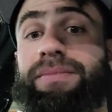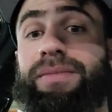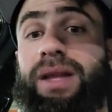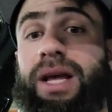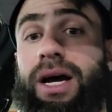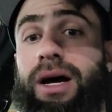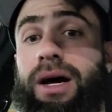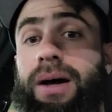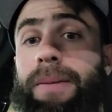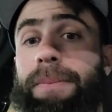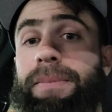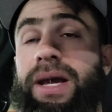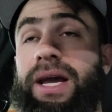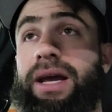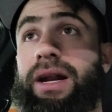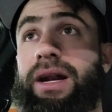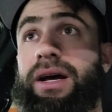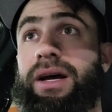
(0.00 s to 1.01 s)
And
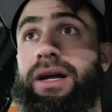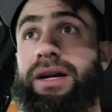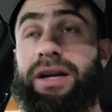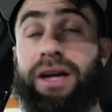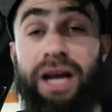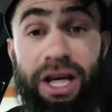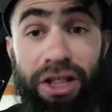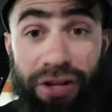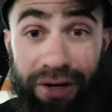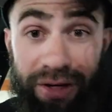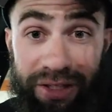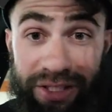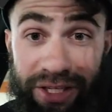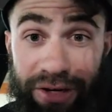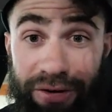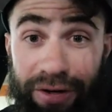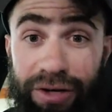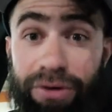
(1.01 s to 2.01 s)
another
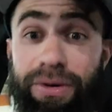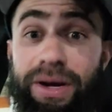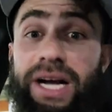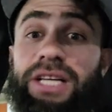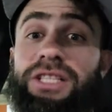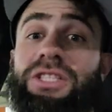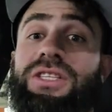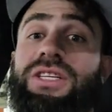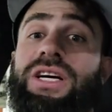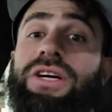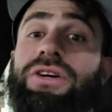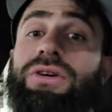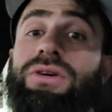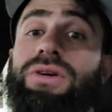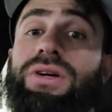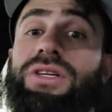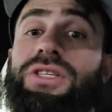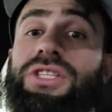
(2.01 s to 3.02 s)
Terra Grass
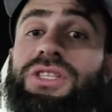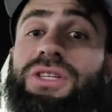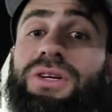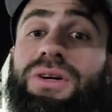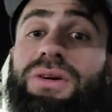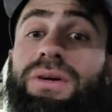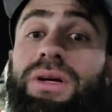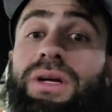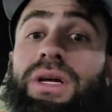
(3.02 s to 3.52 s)
Kyogre. So,